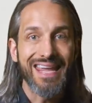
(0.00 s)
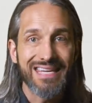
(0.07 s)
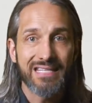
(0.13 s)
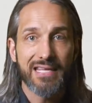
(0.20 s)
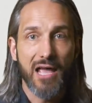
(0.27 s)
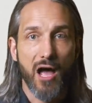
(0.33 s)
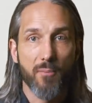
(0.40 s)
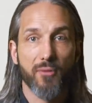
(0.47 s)

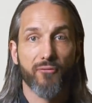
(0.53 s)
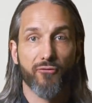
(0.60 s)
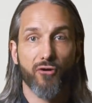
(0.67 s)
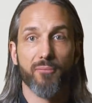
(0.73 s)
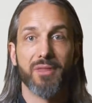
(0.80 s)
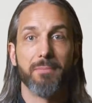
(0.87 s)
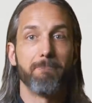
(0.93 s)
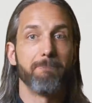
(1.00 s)
easily
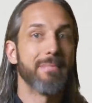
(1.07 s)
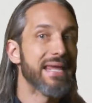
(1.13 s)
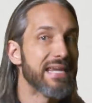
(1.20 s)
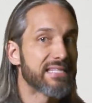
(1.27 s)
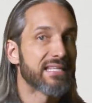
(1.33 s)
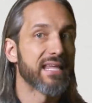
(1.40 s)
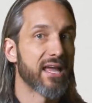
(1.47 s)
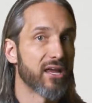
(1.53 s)
outperform the
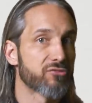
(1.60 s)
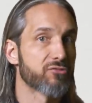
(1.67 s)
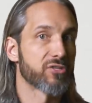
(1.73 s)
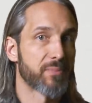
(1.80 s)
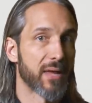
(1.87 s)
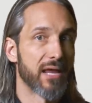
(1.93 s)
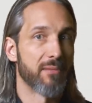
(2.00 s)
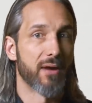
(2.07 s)
measly
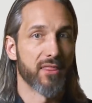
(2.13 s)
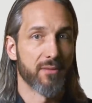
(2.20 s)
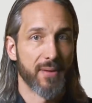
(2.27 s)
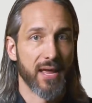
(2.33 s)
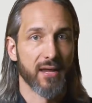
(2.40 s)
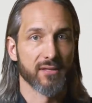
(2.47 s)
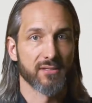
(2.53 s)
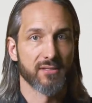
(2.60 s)
interest paid by the
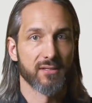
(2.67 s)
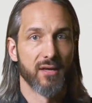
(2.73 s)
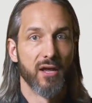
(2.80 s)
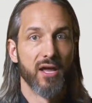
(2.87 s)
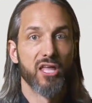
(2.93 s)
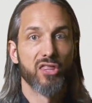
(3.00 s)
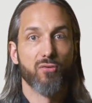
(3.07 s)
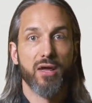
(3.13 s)
banks.
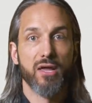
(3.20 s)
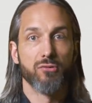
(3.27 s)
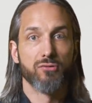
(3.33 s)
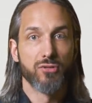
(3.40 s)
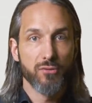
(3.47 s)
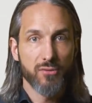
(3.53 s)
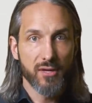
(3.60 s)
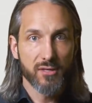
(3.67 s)
The way you
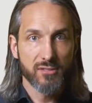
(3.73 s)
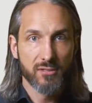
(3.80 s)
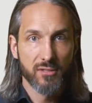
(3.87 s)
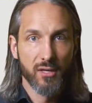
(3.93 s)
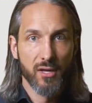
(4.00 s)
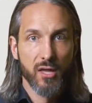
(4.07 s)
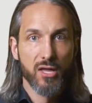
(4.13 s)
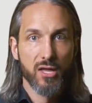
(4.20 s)
do this,